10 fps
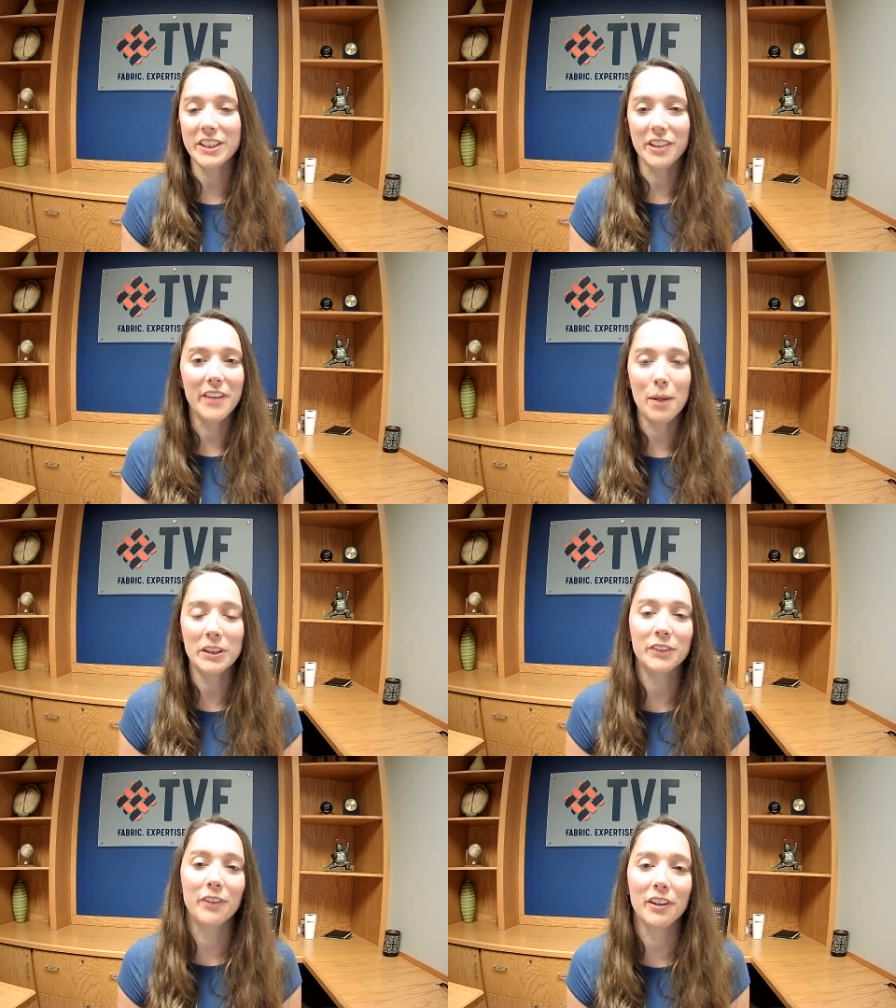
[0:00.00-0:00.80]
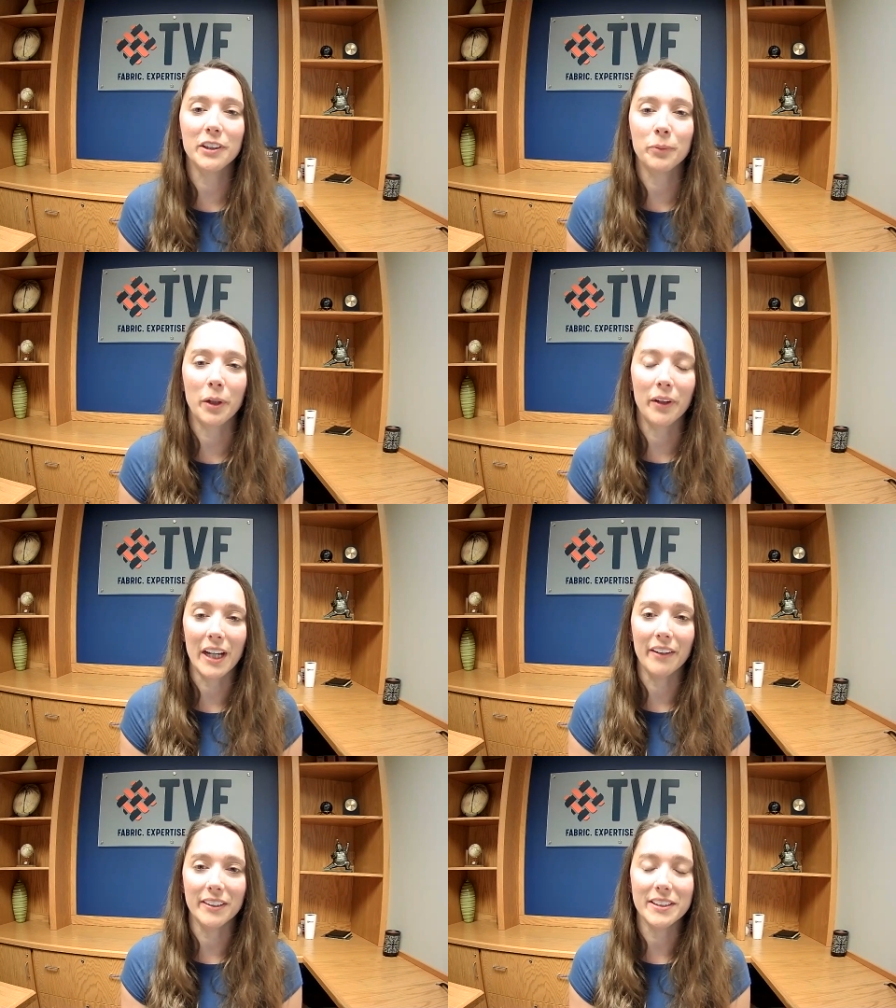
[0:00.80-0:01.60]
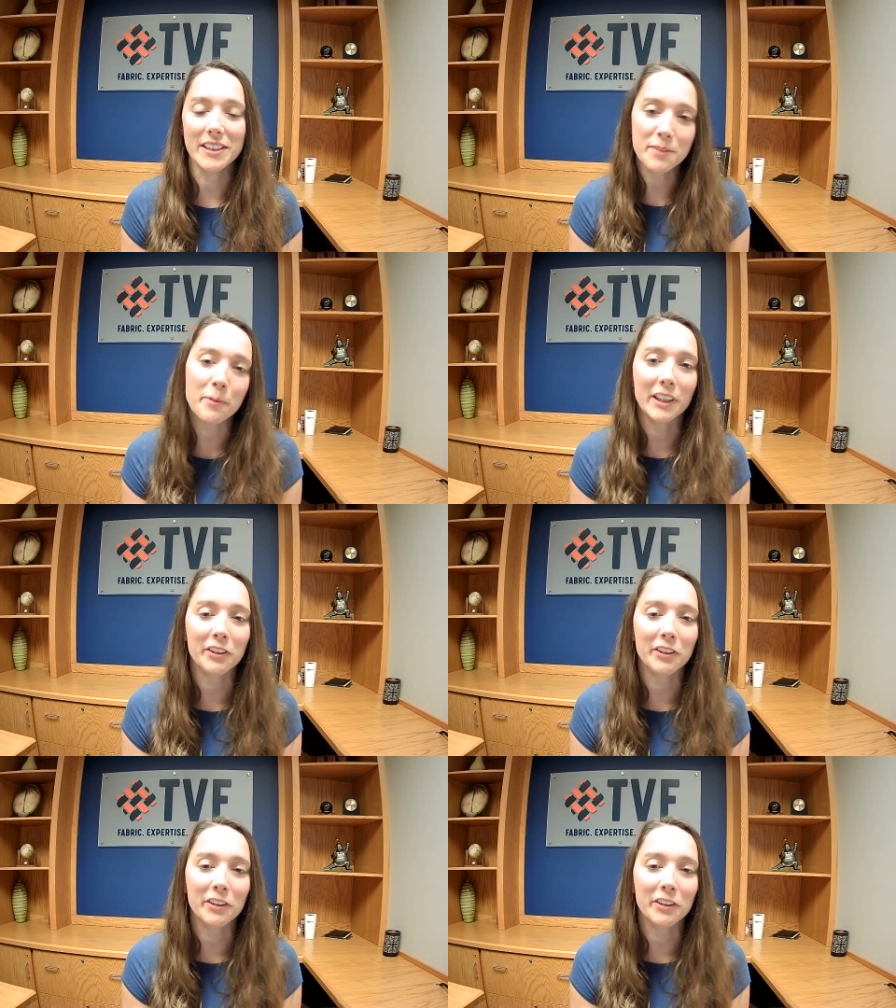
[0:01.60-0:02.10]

have that much volume going out. It's pretty